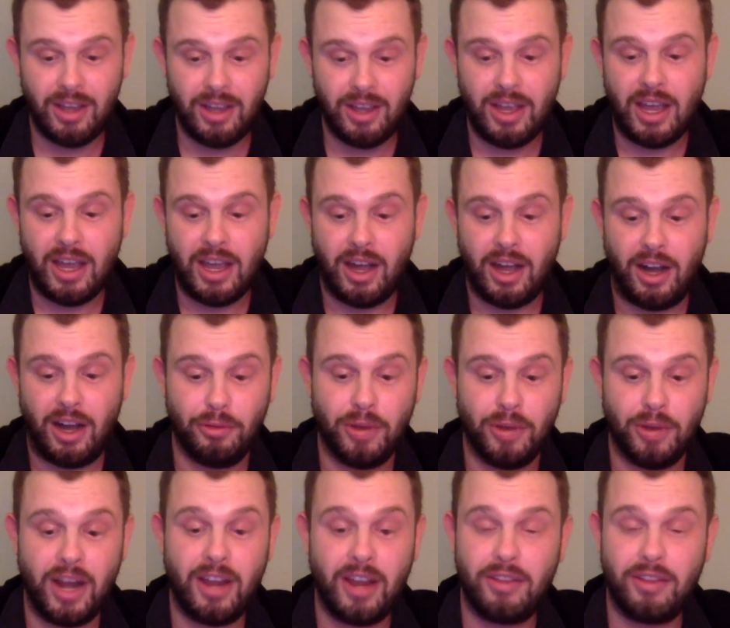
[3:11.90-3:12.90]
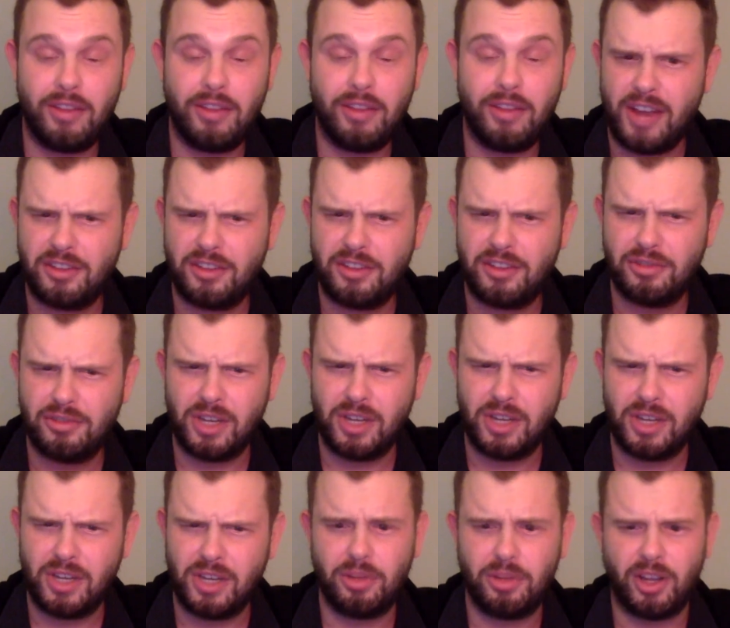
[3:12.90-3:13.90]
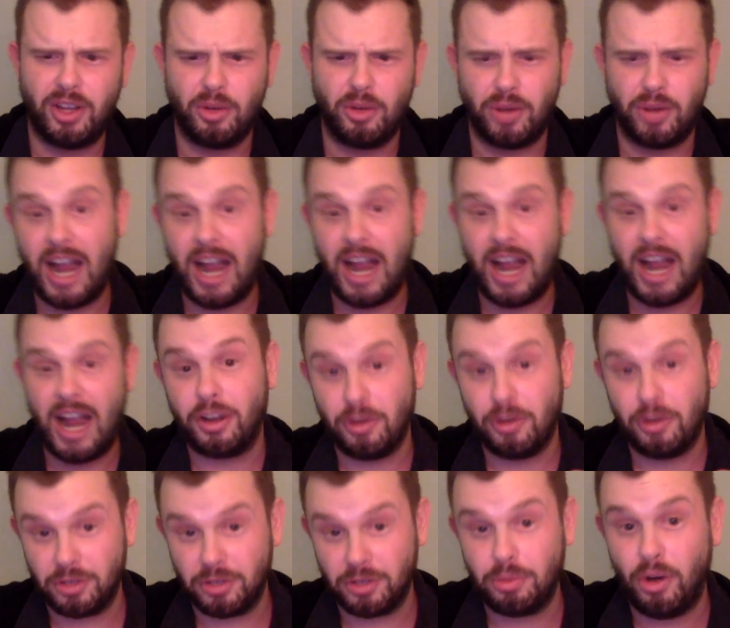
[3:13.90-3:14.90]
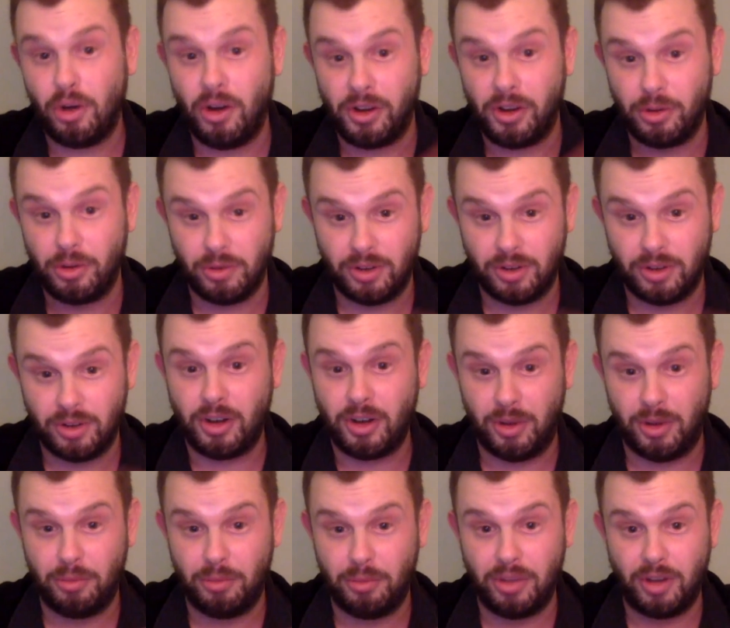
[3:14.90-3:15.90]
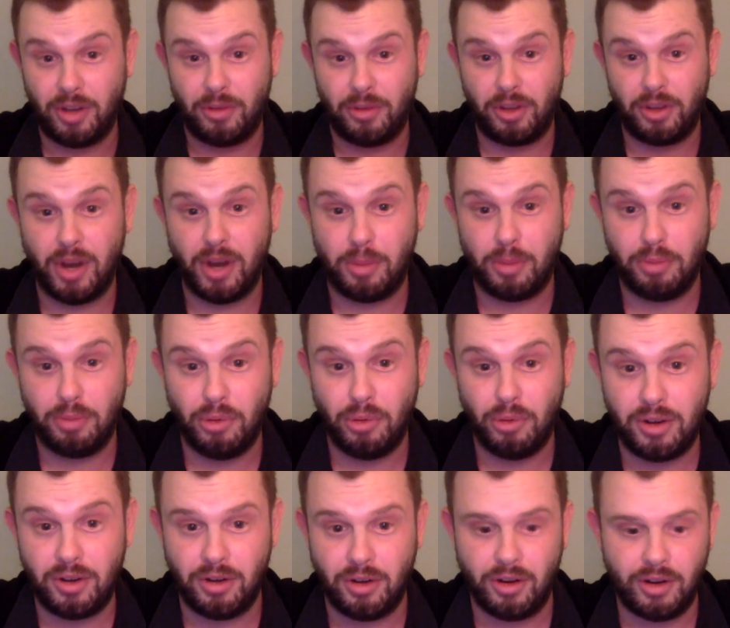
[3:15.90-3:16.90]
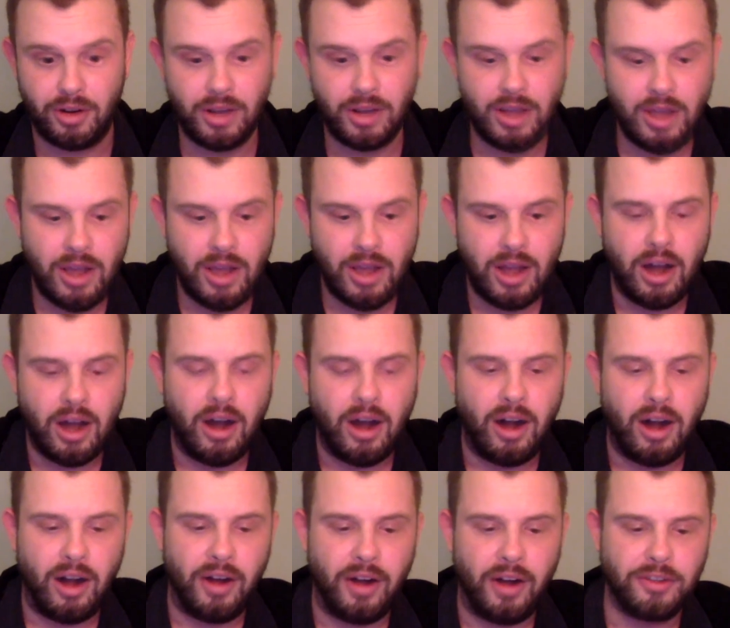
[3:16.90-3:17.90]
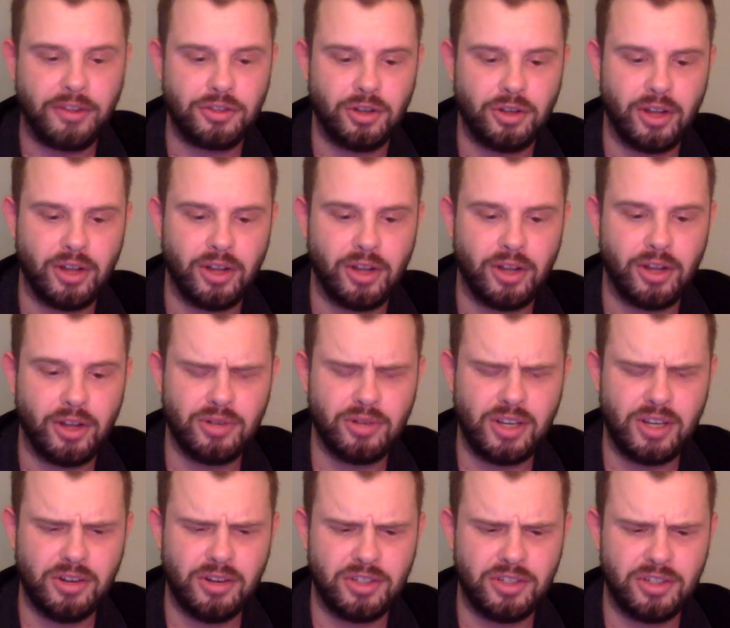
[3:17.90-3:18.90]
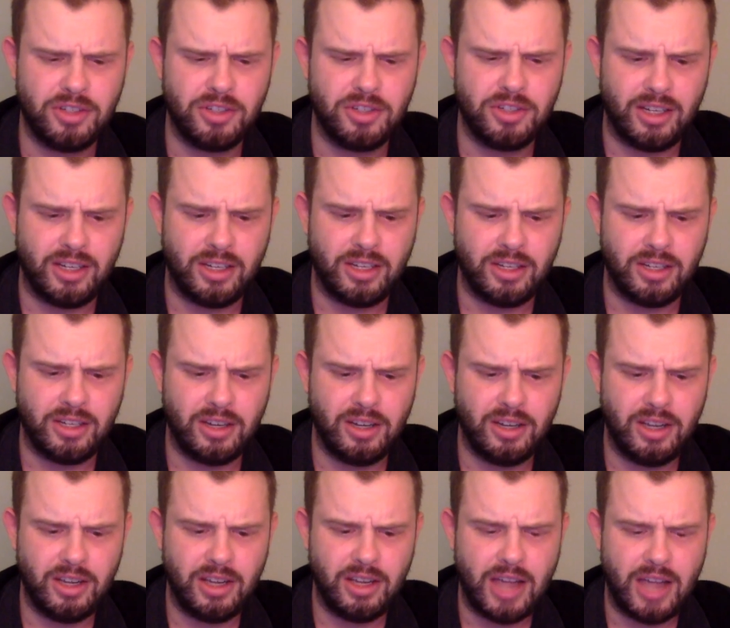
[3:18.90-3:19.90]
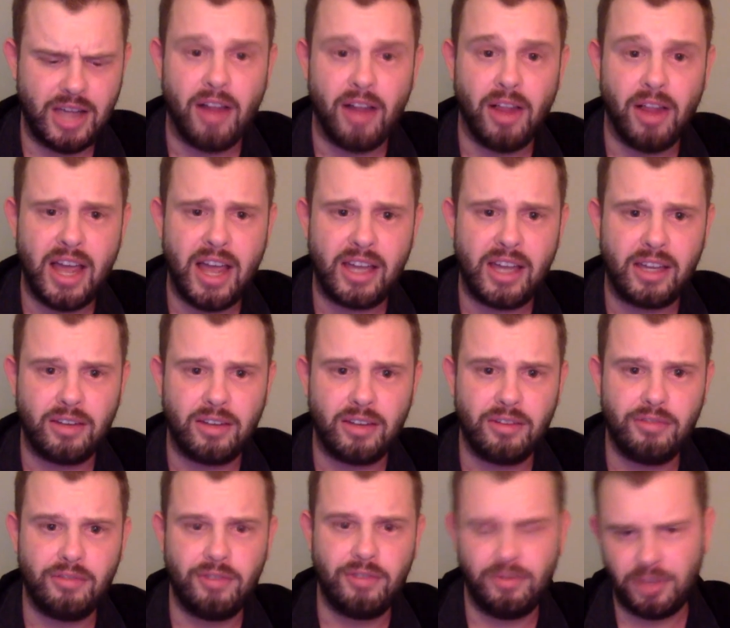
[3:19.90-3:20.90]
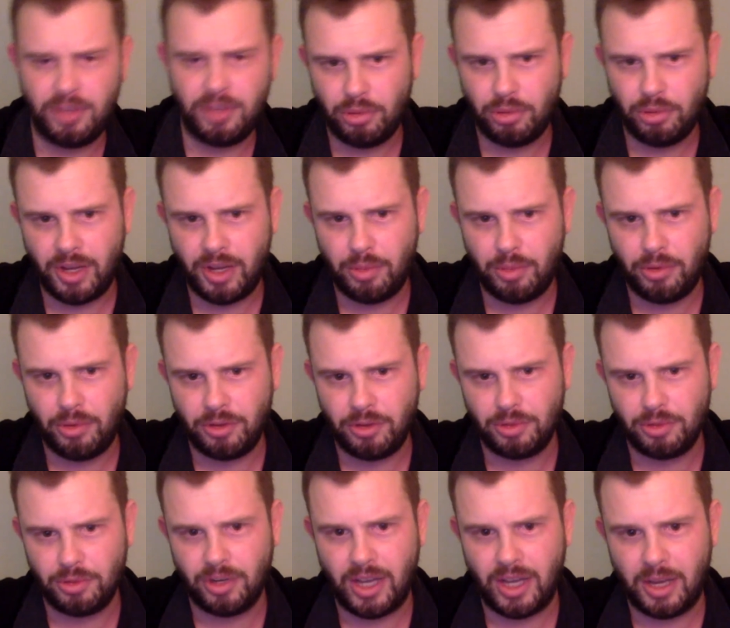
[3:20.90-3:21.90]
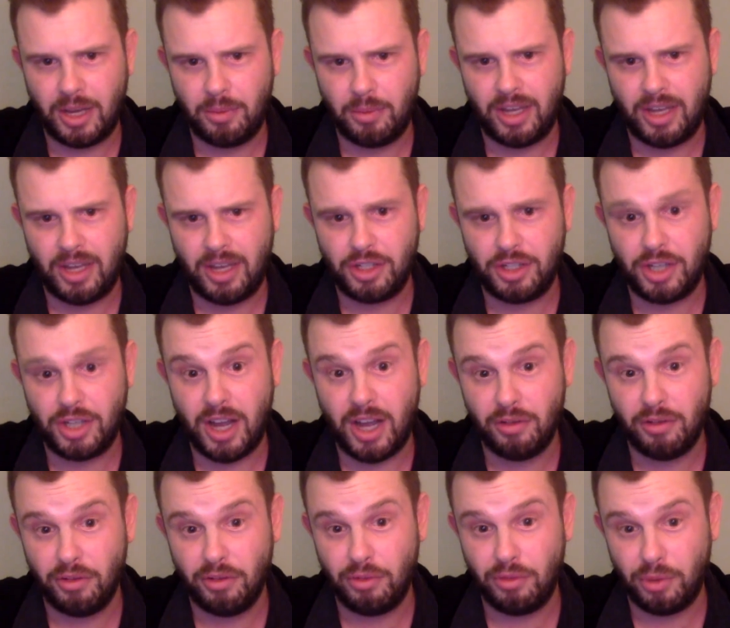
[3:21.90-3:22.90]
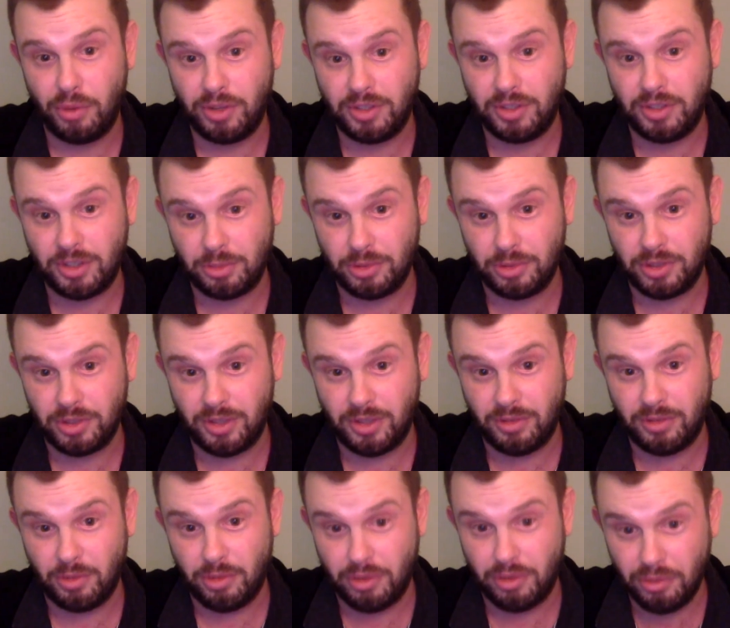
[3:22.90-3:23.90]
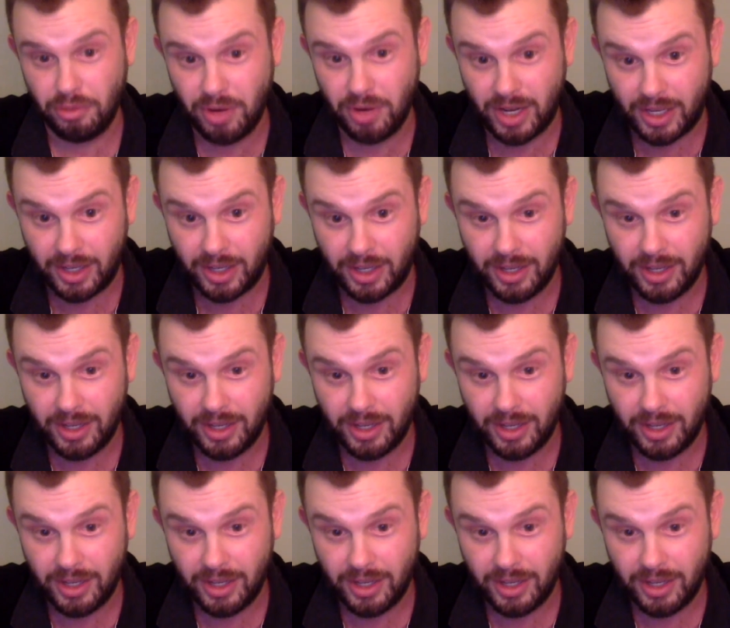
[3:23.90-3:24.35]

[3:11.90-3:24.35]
Redick, the last 3 years playing with a guy like Chris Paul, you want to talk about playing with a great point guard. So last 3 years in L.A., 15.8 points per game, and he shot over 46% from three,